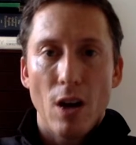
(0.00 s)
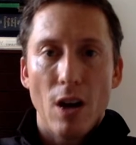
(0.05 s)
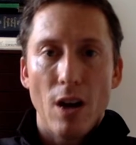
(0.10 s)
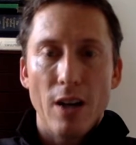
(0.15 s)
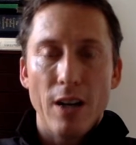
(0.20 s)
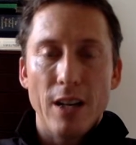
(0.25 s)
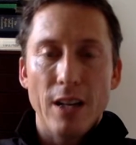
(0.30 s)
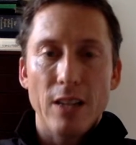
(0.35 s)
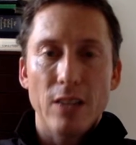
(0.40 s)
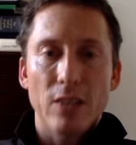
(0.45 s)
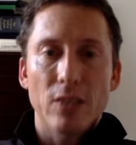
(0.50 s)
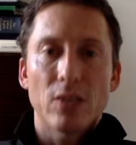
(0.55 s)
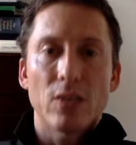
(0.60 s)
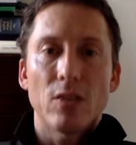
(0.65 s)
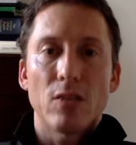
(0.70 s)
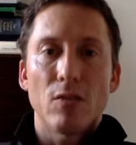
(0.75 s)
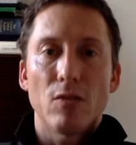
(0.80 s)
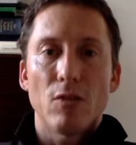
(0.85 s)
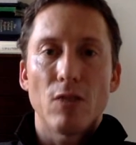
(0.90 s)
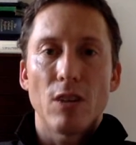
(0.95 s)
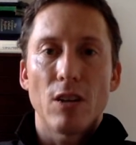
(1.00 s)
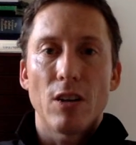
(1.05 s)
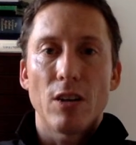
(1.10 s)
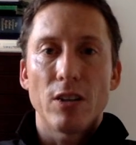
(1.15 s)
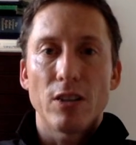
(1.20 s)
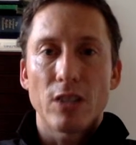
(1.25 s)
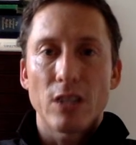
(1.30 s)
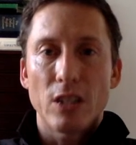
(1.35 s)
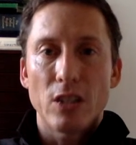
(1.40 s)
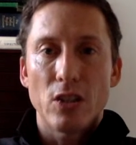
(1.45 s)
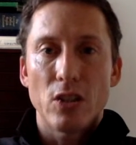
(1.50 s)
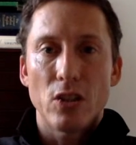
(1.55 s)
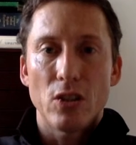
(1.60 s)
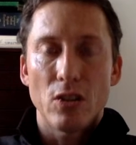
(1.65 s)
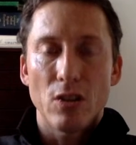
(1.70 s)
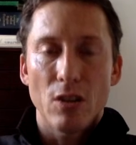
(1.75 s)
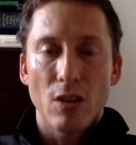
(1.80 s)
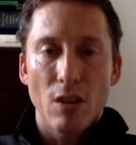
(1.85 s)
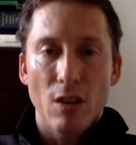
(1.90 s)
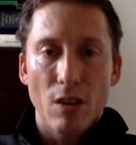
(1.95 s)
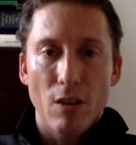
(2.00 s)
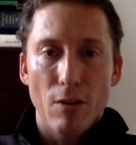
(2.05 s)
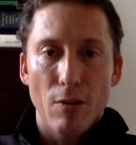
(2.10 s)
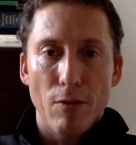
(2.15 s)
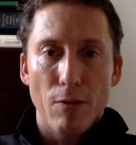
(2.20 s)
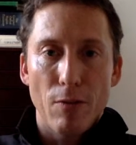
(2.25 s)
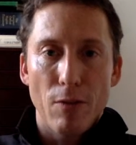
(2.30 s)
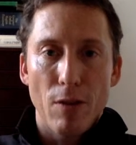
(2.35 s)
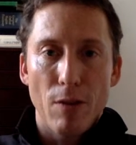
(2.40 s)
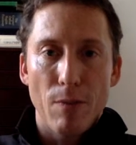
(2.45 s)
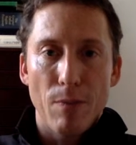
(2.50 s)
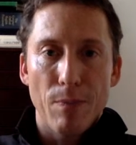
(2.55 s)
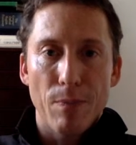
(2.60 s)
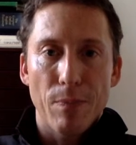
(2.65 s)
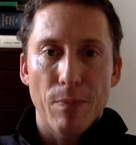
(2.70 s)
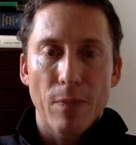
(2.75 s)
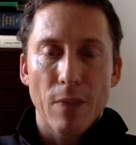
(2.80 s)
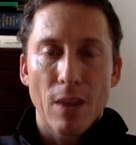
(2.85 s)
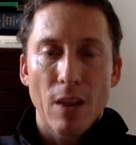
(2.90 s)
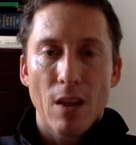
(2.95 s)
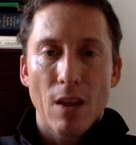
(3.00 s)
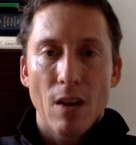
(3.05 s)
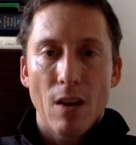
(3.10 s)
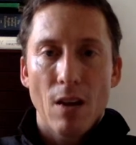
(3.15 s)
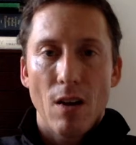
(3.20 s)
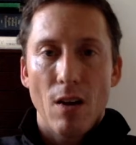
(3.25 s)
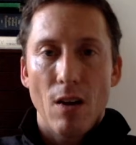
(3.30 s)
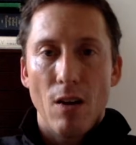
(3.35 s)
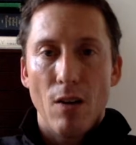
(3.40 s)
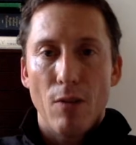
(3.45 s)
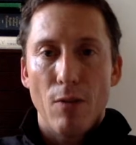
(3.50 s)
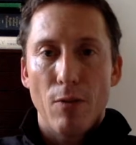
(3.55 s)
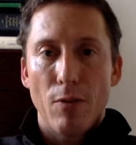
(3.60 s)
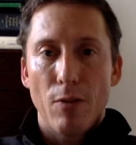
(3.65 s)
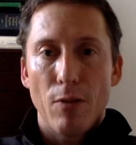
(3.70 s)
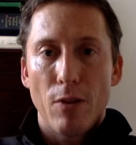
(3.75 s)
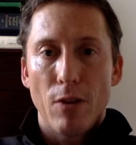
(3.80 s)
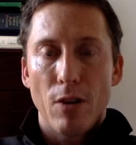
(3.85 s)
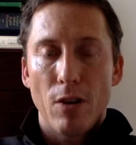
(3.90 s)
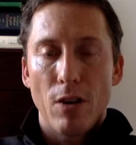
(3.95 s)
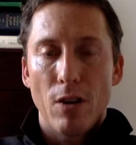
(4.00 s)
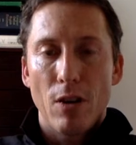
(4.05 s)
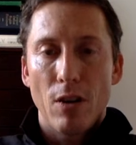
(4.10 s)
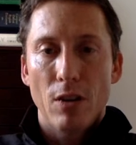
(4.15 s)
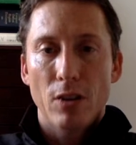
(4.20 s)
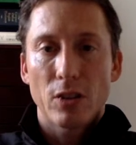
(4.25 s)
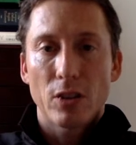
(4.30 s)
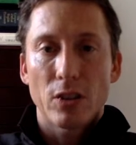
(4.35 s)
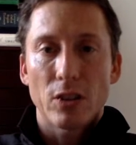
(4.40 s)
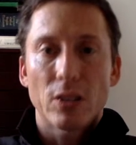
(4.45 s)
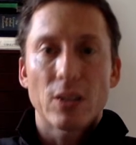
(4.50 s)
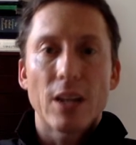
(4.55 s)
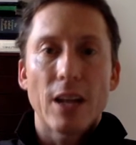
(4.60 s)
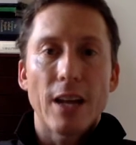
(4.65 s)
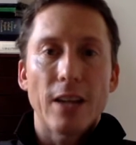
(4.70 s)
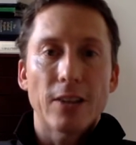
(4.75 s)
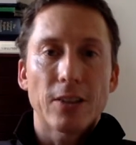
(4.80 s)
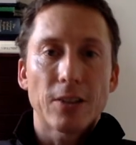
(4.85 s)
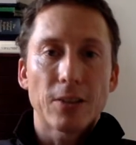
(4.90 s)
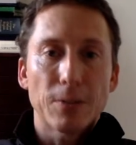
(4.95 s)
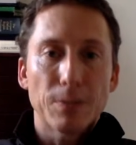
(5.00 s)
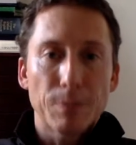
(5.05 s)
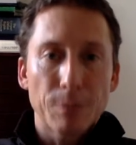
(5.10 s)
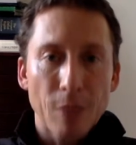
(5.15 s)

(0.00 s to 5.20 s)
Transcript: an instant realization of, um, of uh, success.